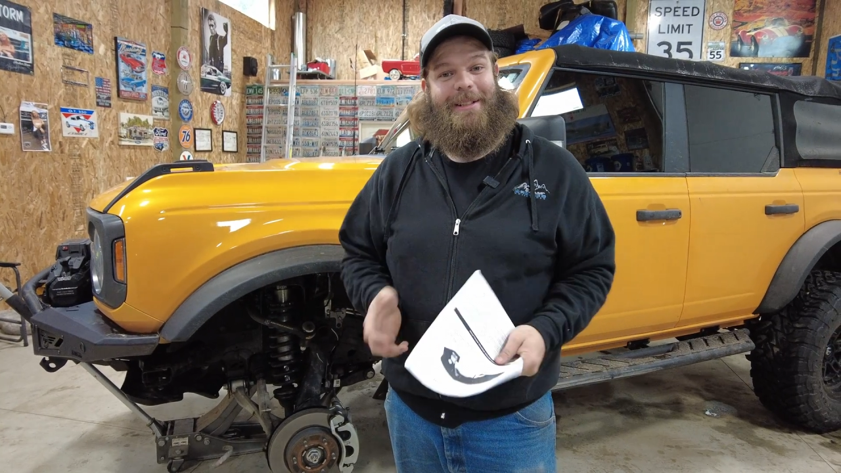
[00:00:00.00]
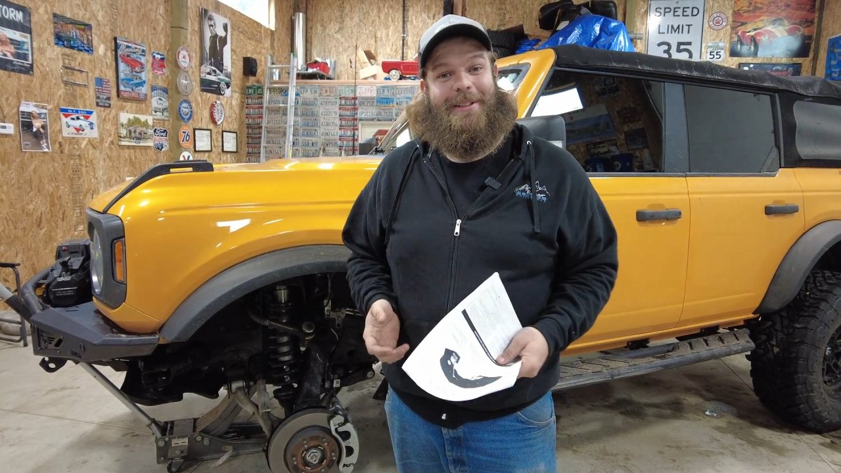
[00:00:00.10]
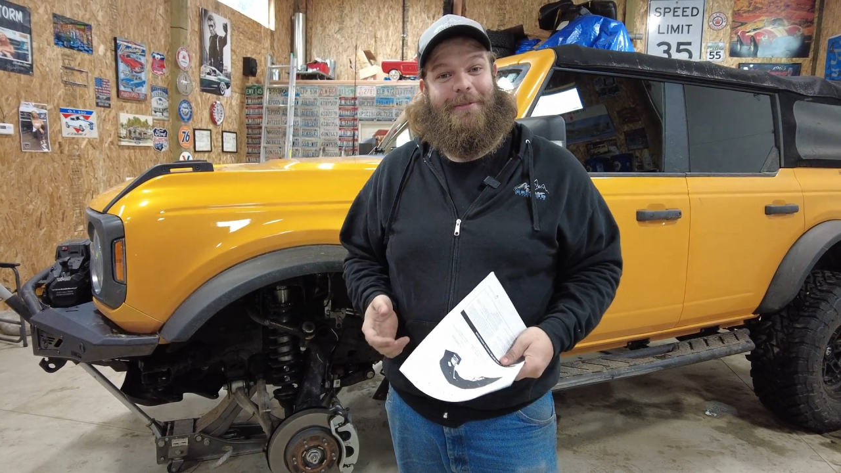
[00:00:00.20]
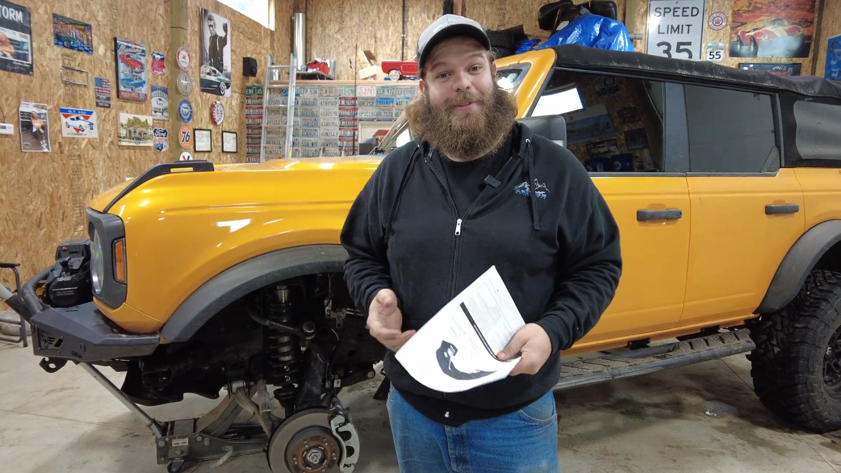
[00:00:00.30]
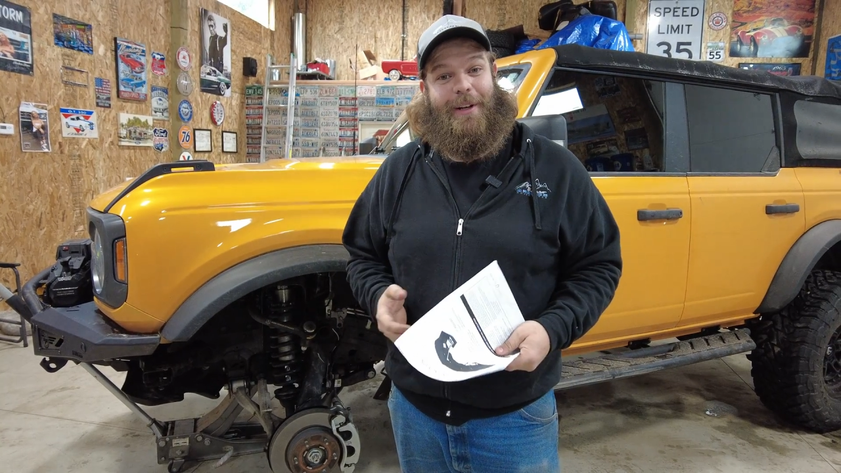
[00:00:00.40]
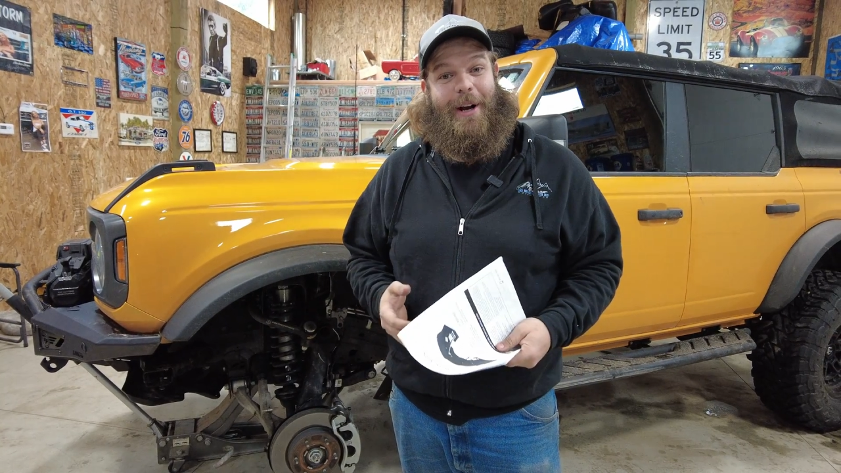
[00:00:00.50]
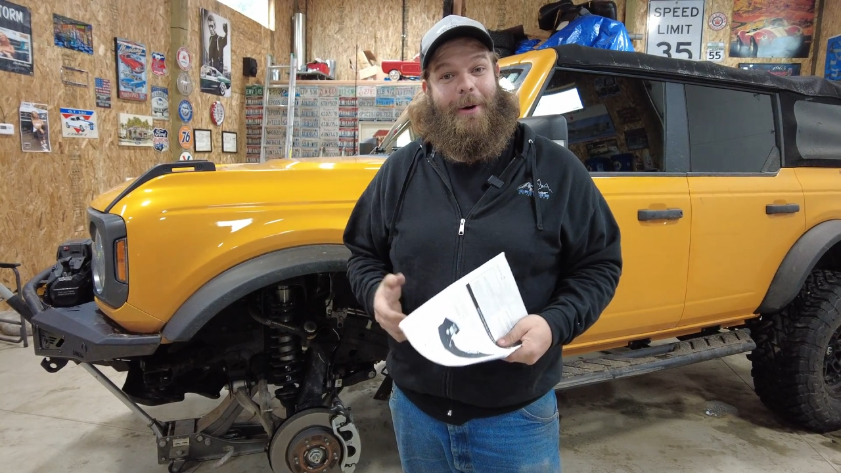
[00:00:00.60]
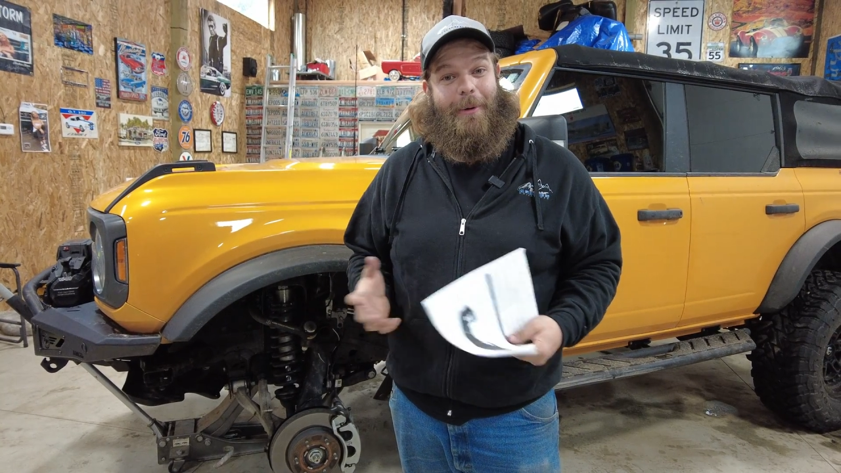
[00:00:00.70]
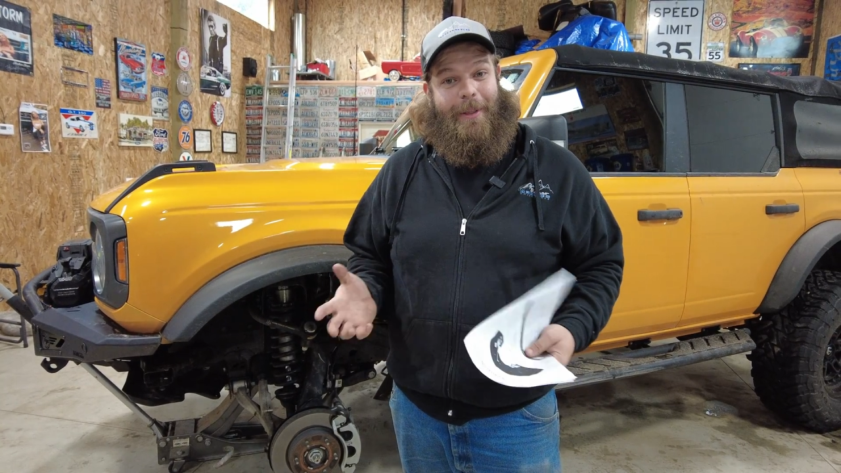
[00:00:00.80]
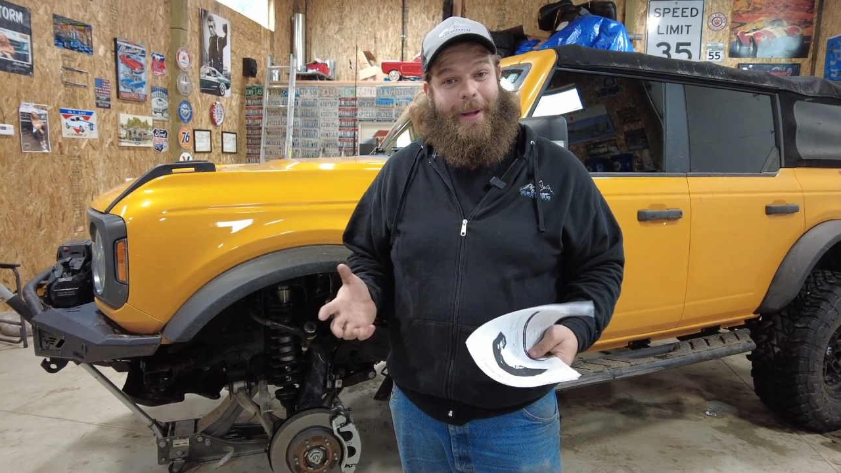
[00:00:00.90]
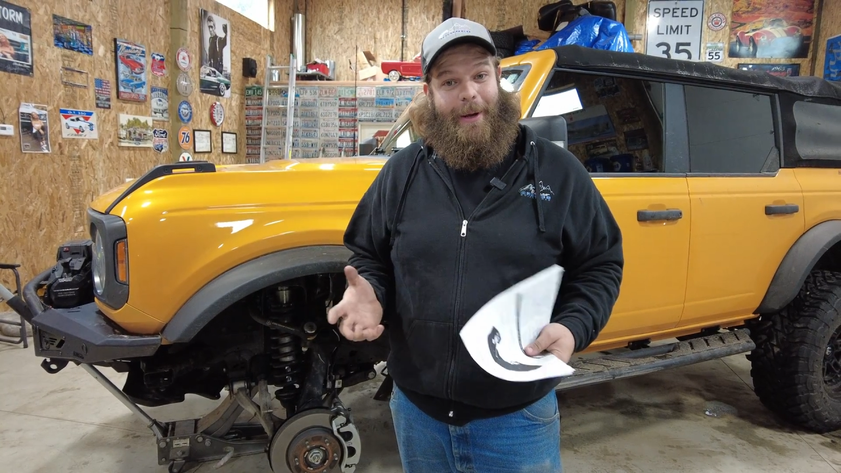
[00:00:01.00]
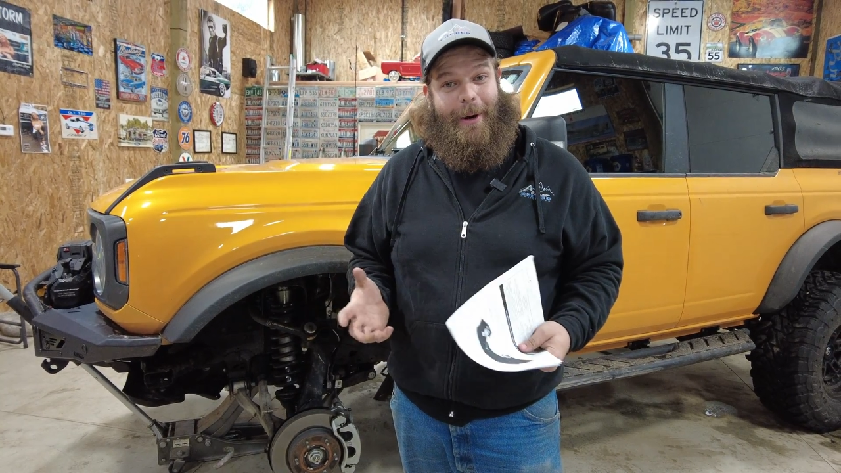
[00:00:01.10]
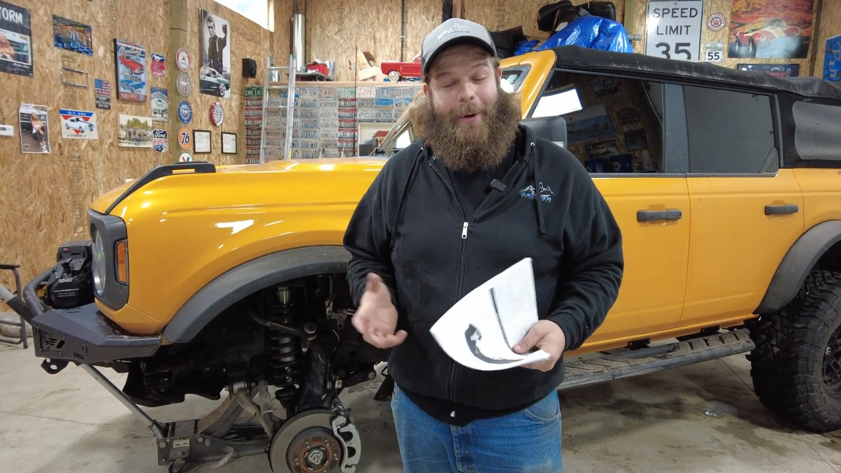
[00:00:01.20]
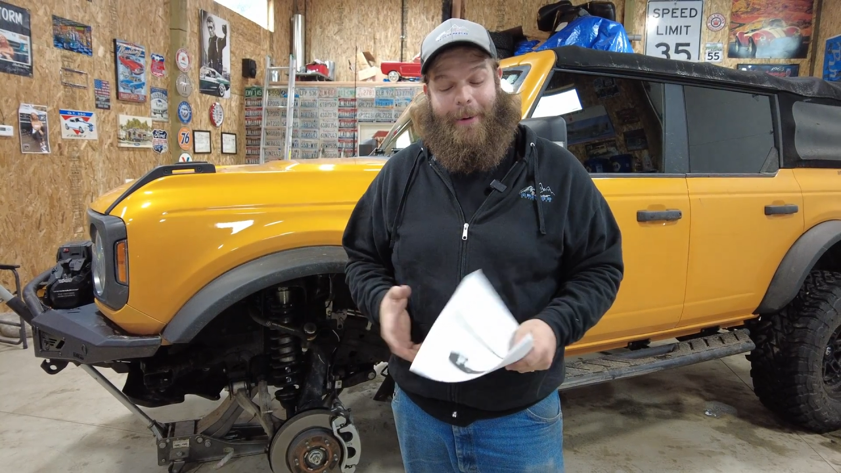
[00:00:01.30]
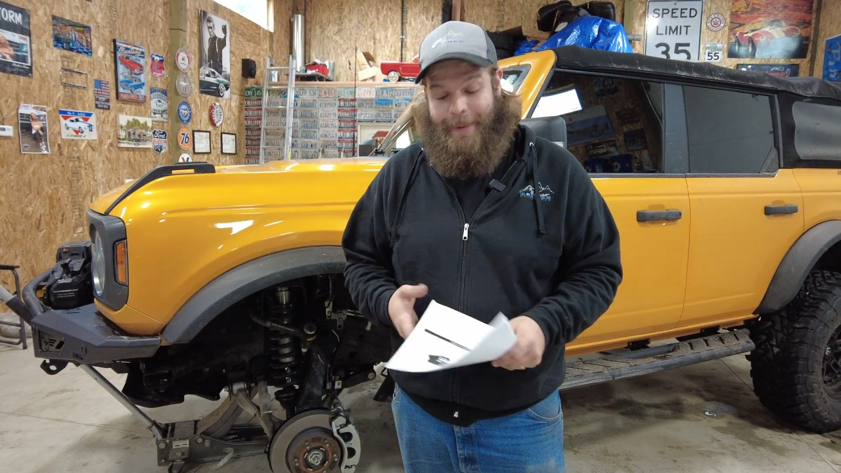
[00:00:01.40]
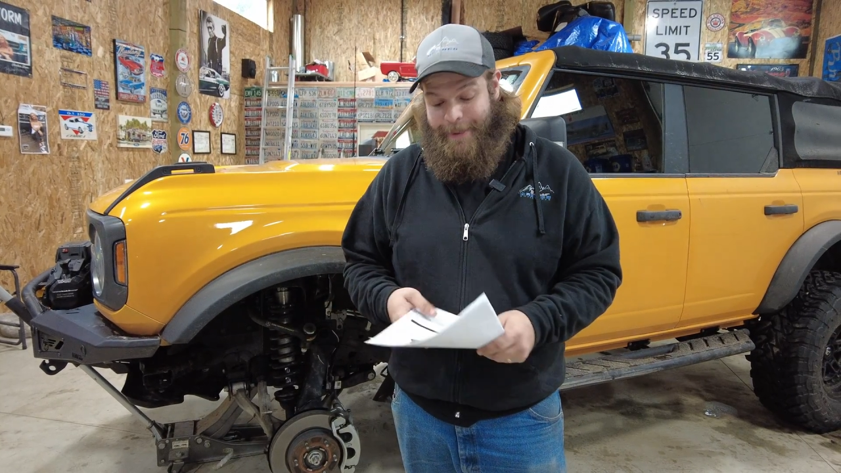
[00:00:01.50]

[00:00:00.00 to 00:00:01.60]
you can figure out where they go.